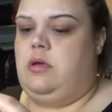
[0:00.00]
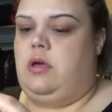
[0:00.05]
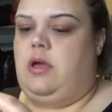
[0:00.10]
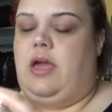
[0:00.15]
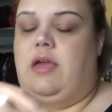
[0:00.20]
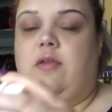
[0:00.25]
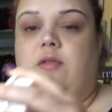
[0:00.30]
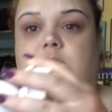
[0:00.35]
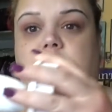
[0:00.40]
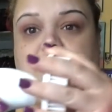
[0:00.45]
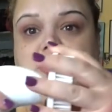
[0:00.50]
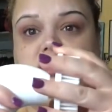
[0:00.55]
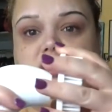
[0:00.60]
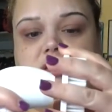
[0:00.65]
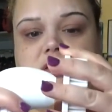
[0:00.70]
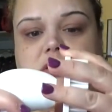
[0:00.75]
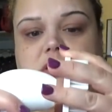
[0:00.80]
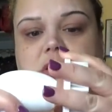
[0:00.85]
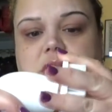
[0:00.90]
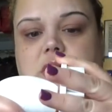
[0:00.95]
Okay, they
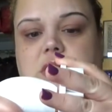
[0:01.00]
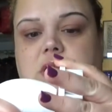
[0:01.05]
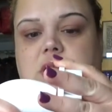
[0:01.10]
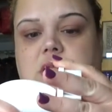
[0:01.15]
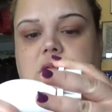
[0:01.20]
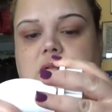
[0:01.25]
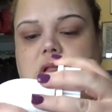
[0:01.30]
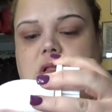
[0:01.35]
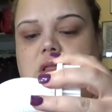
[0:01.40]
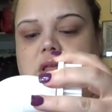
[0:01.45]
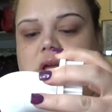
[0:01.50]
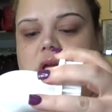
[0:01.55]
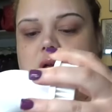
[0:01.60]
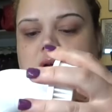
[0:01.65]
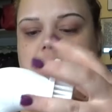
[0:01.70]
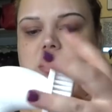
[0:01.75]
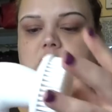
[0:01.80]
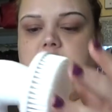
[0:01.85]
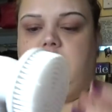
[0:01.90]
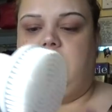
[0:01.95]
just click
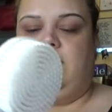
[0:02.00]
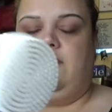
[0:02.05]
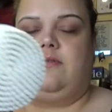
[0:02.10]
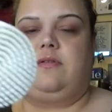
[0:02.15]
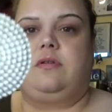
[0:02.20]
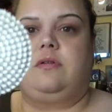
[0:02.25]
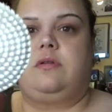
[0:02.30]
on and off.